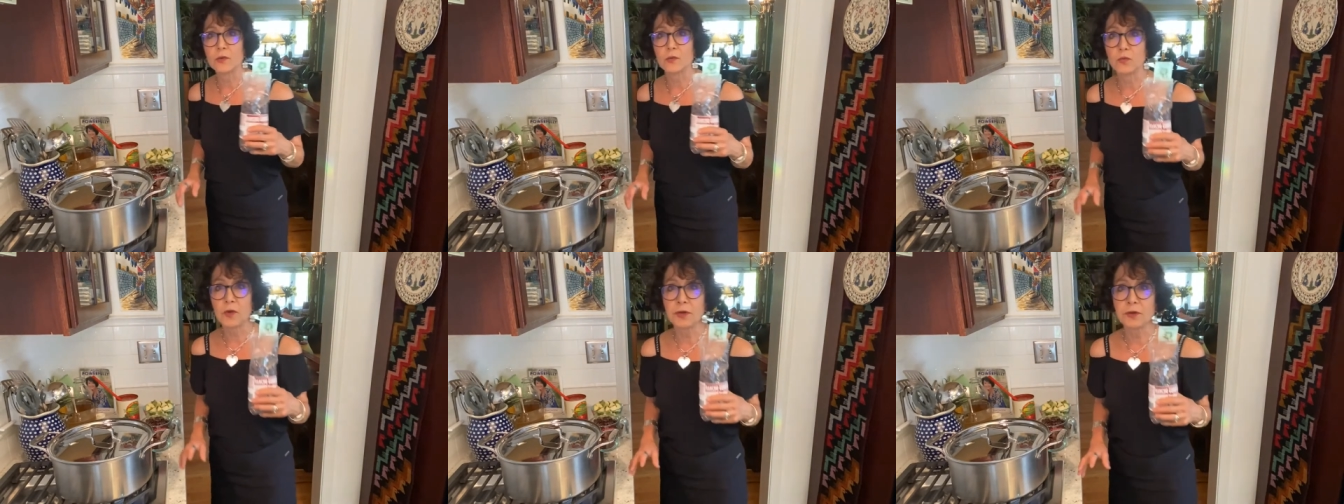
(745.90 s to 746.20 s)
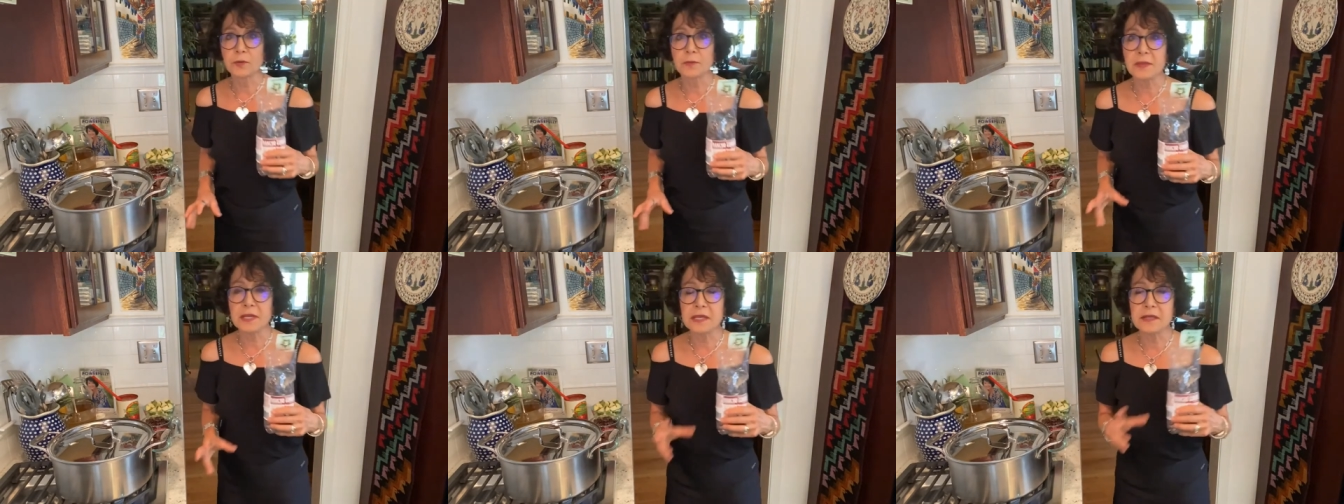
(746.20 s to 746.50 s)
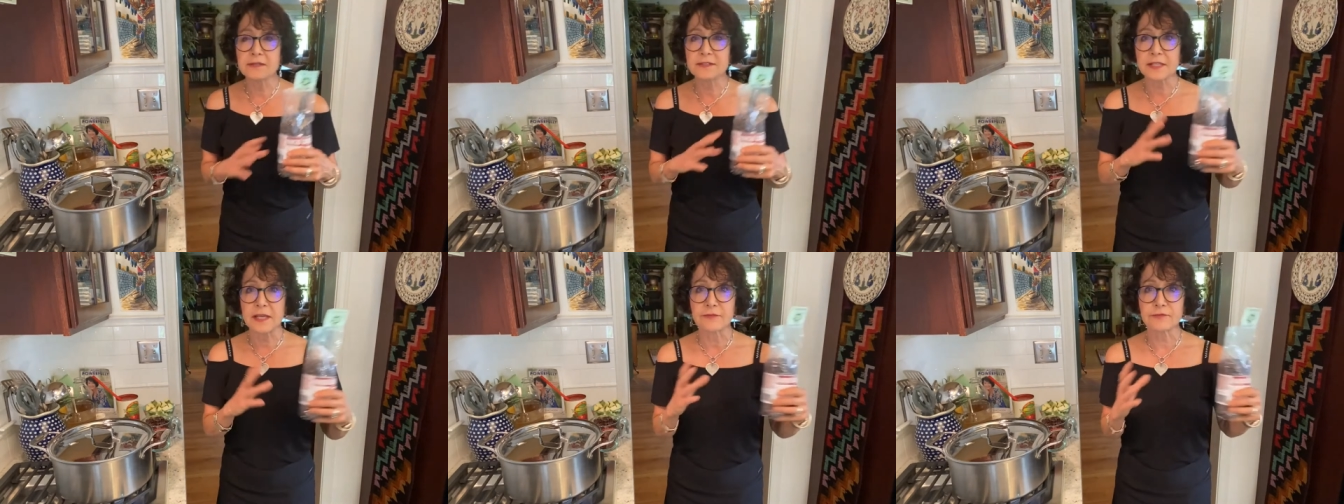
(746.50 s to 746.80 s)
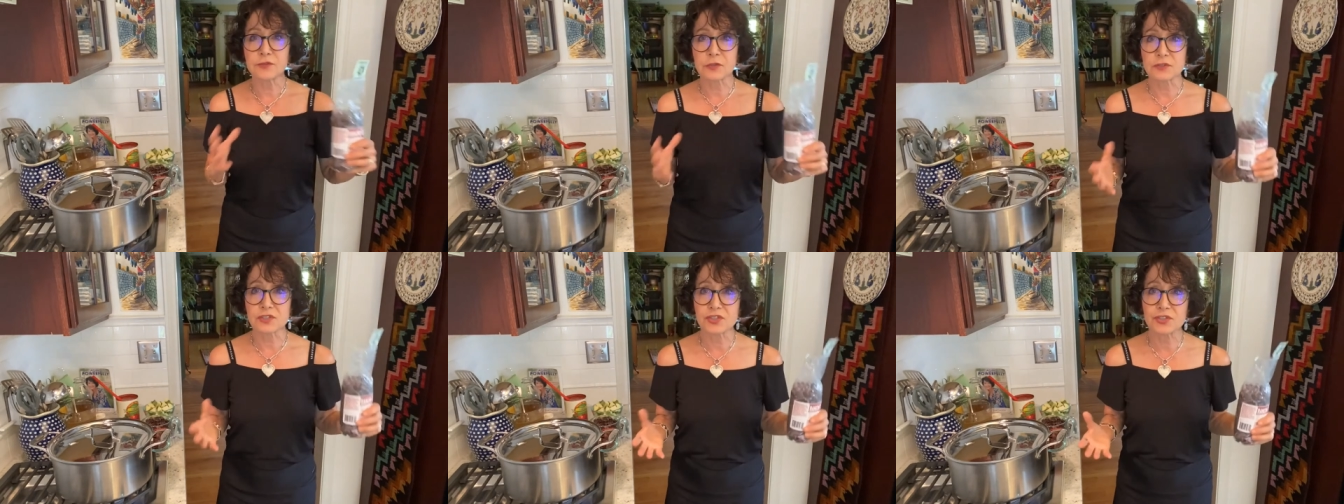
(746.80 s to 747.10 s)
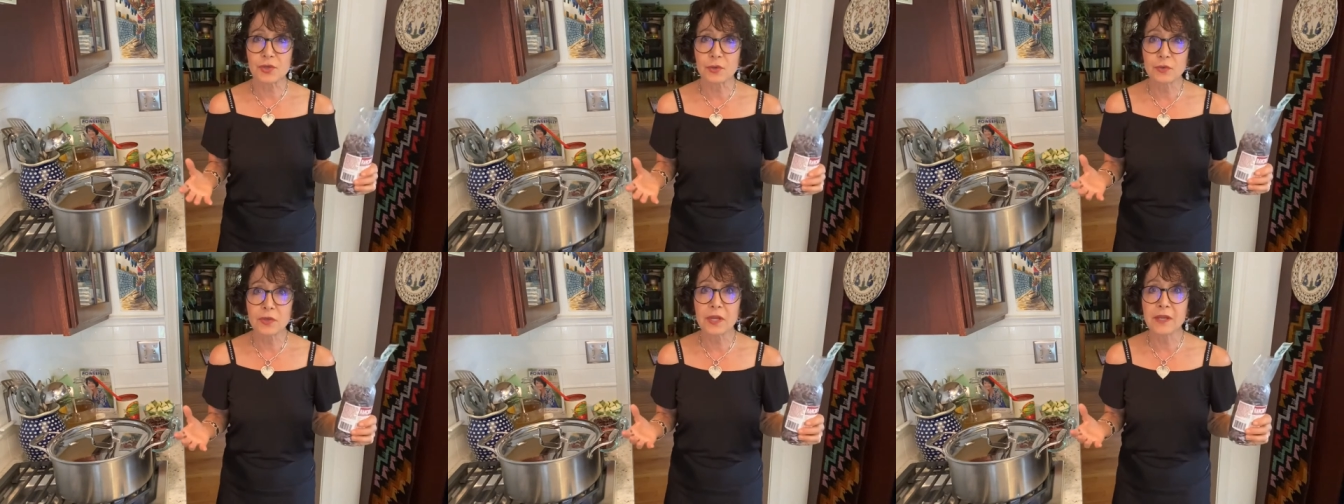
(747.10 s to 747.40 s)
runner beans after
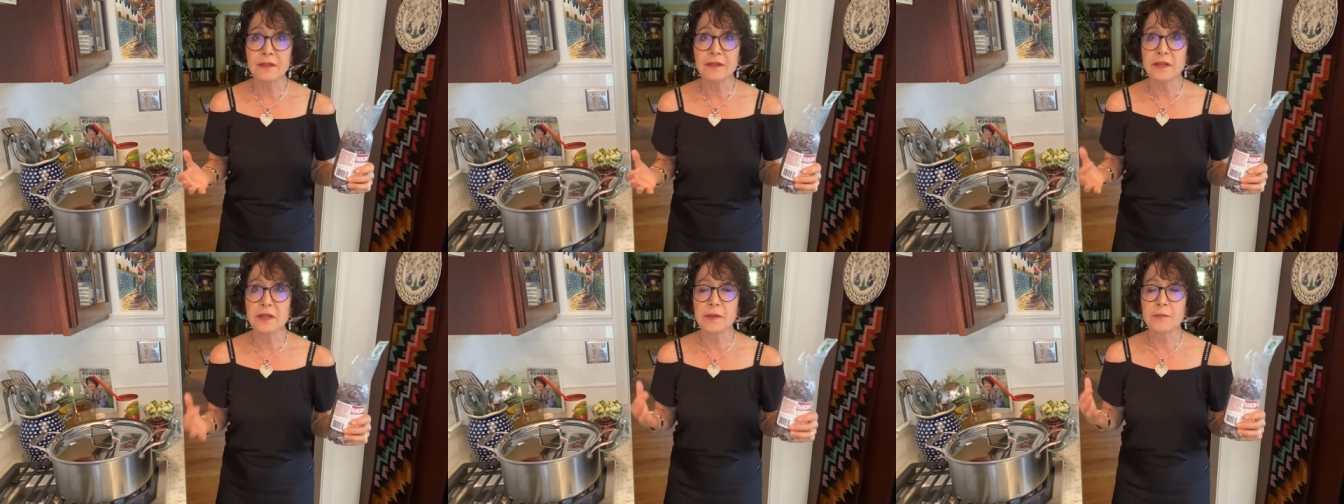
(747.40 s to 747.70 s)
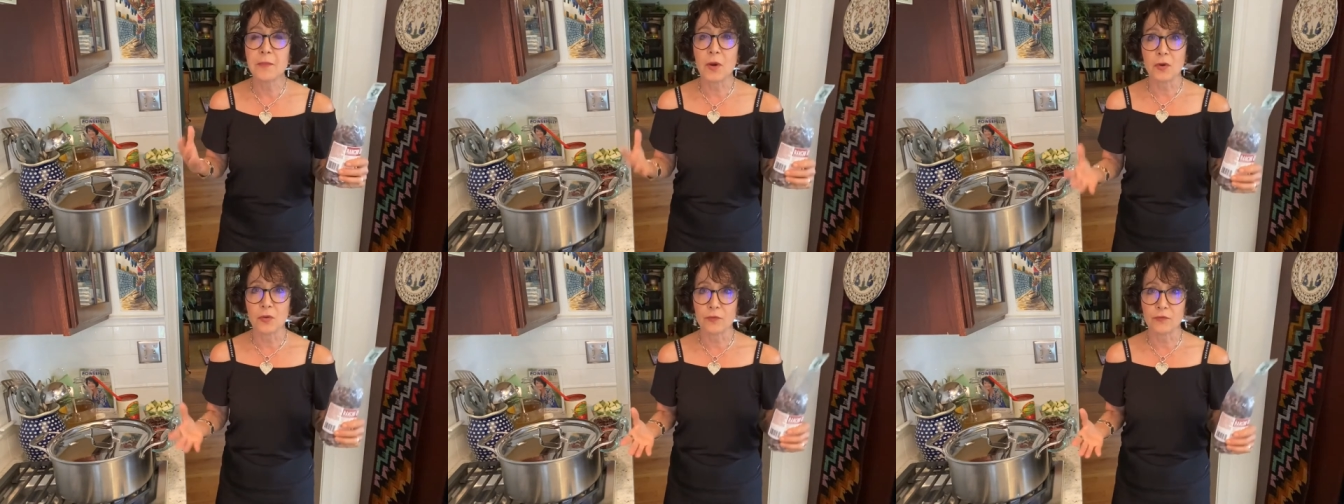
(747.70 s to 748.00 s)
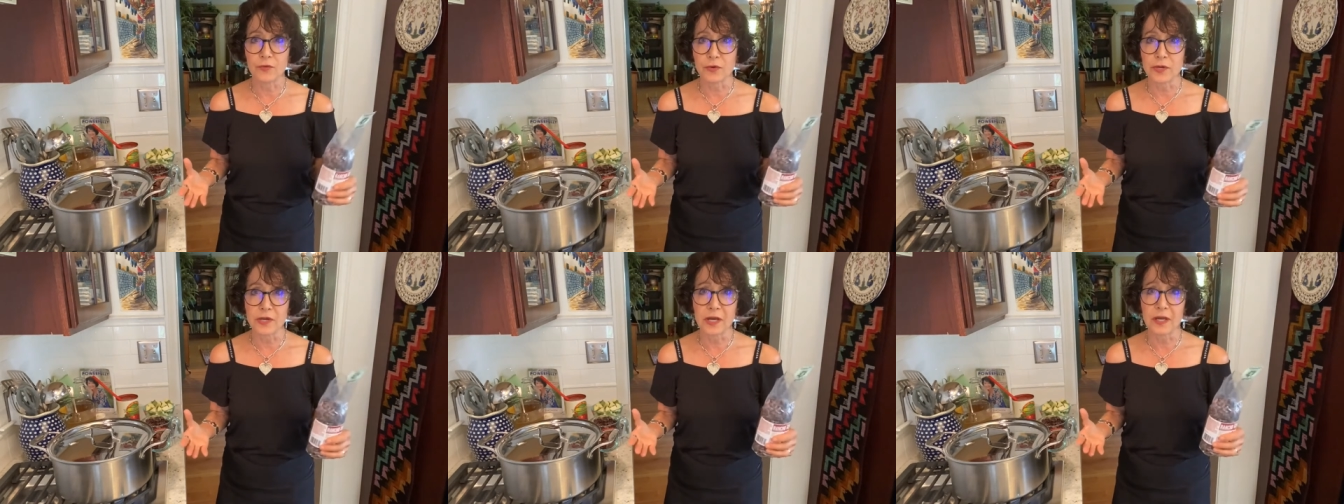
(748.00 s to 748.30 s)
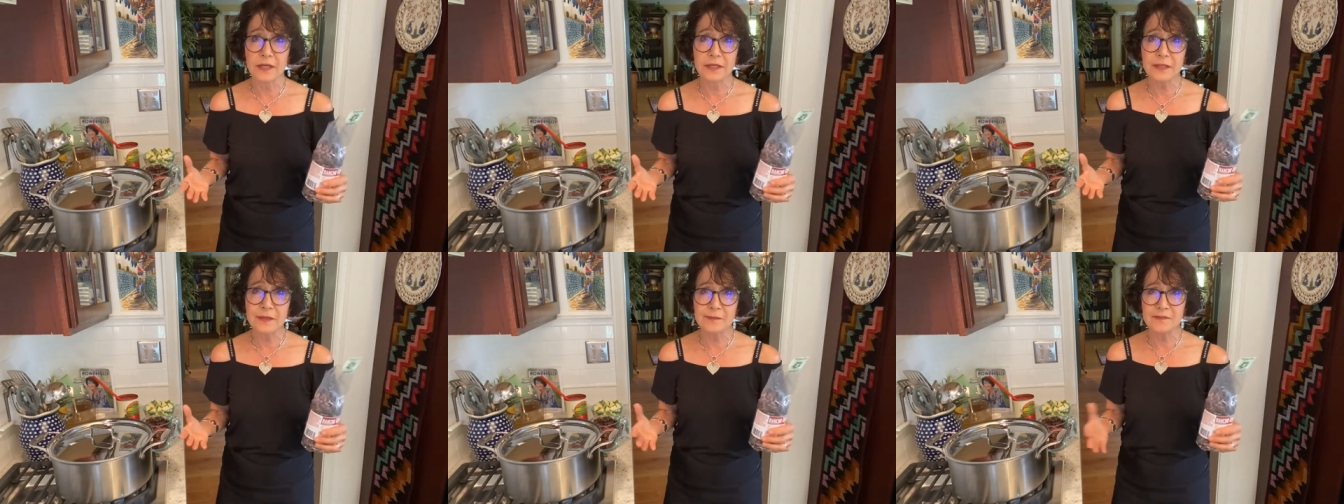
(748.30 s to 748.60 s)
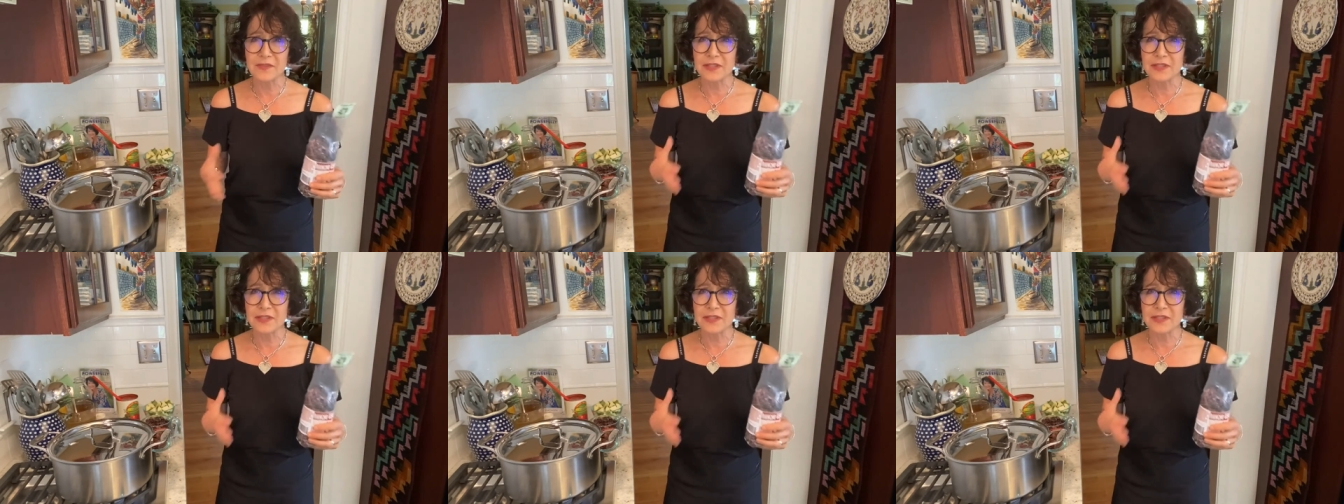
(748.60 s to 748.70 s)
soaking them overnight,